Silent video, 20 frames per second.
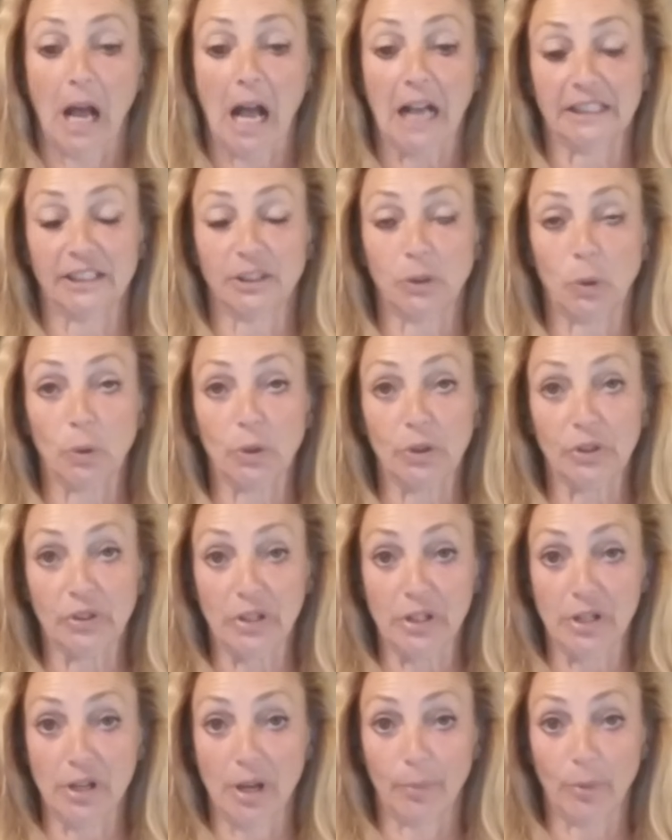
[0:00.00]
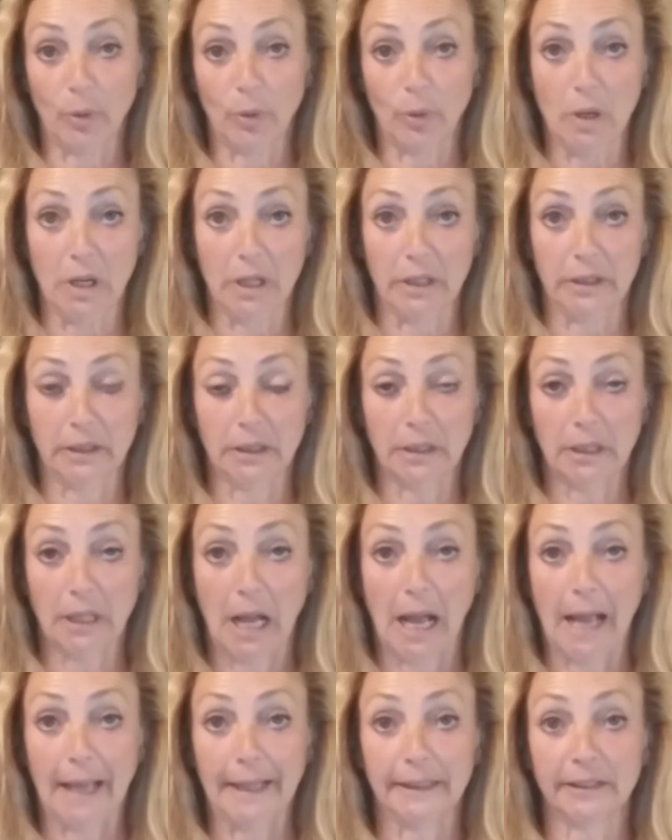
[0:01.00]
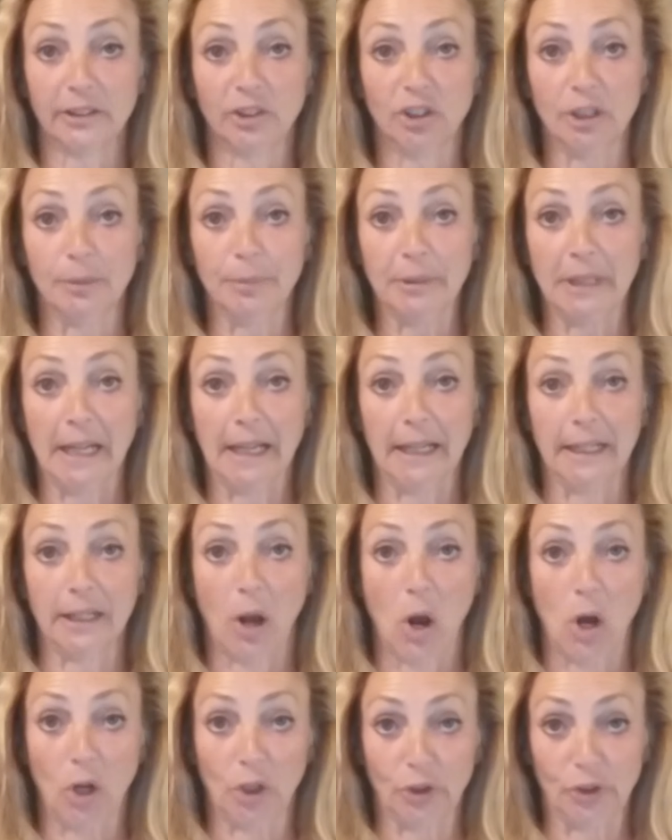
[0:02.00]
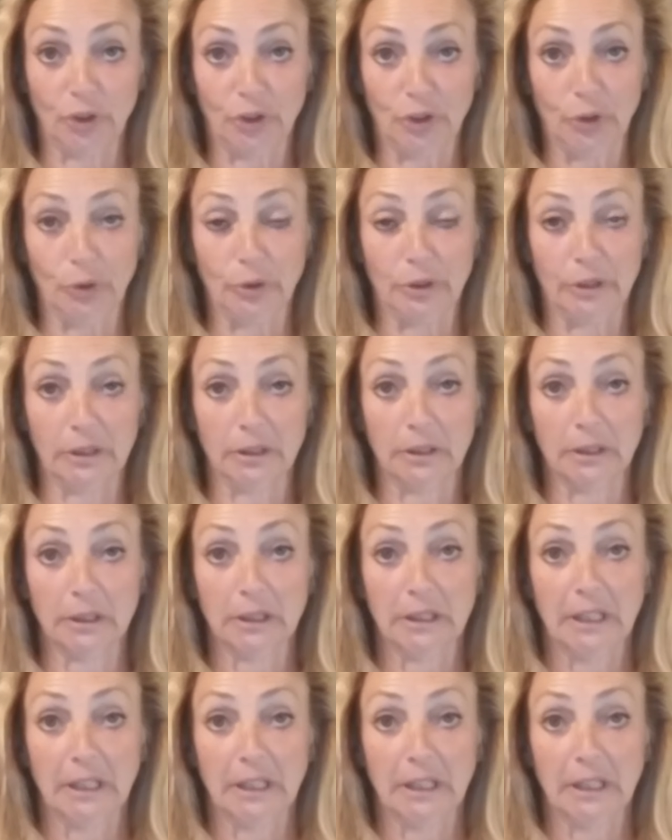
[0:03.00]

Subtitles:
I scored as the number one highest GPA honor student